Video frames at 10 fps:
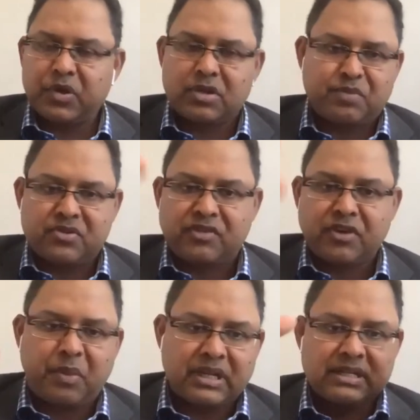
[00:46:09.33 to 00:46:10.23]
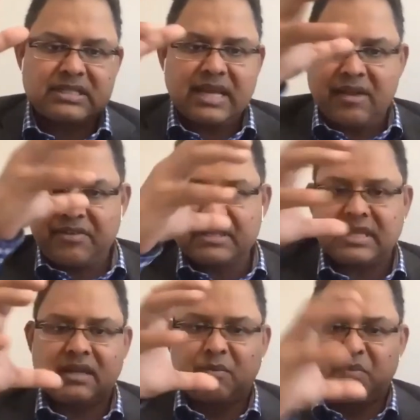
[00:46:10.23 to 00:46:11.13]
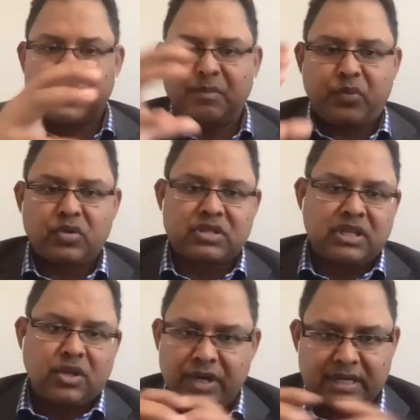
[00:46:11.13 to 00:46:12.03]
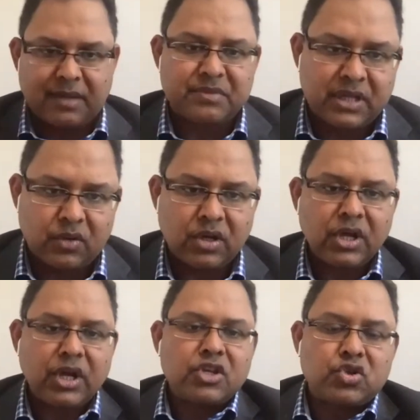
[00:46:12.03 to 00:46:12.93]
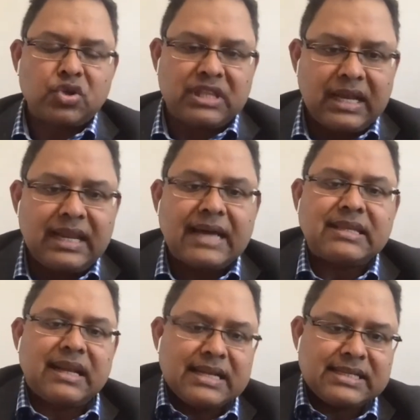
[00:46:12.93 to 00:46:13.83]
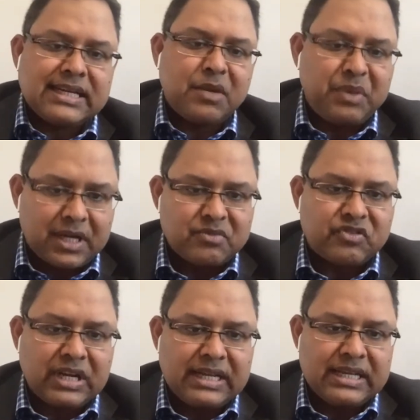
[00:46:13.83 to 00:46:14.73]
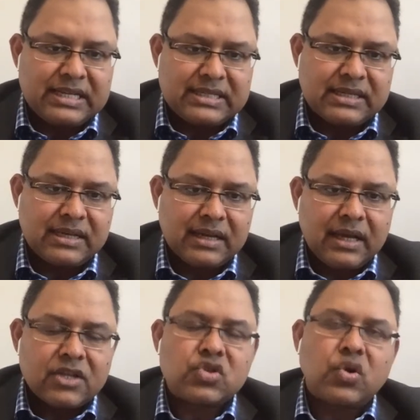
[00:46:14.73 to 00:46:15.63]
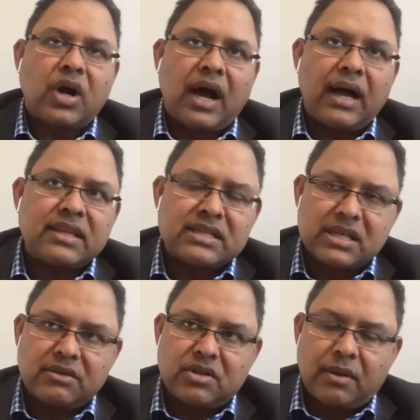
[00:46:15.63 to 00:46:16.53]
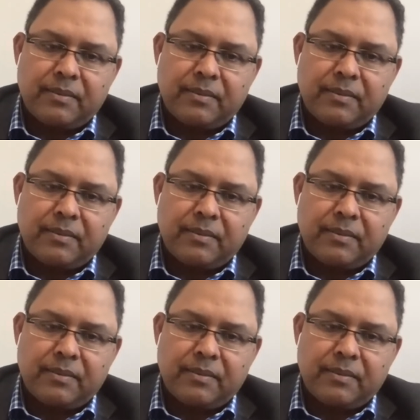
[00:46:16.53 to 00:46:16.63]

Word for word: i put three buttons everything pre post you know it comes out so then analyzing it becomes really easy so i think so,